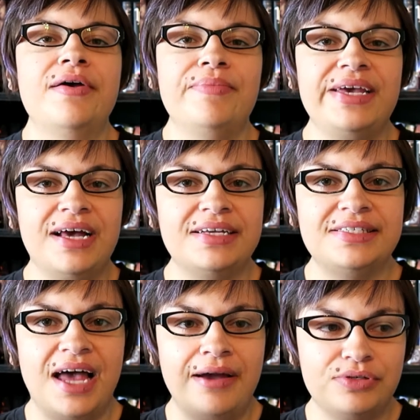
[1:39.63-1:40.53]

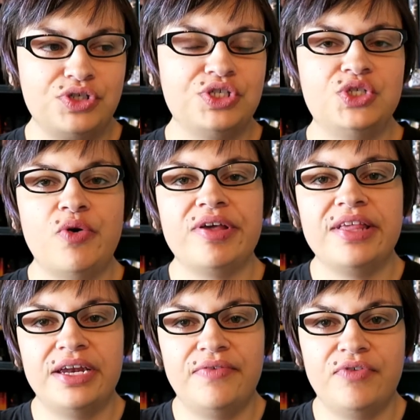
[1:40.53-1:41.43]
because I was just so
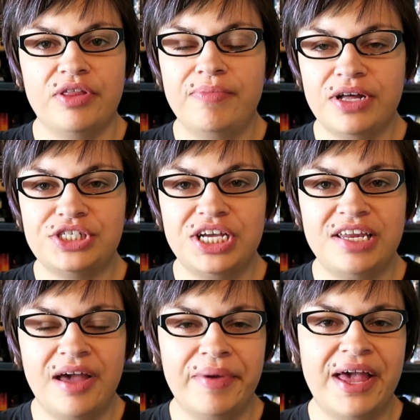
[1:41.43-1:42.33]
excited for the book she
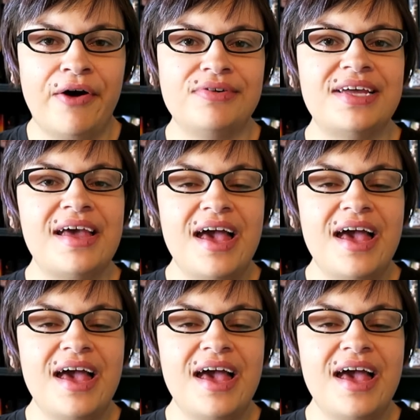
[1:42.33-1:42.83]
had coming out,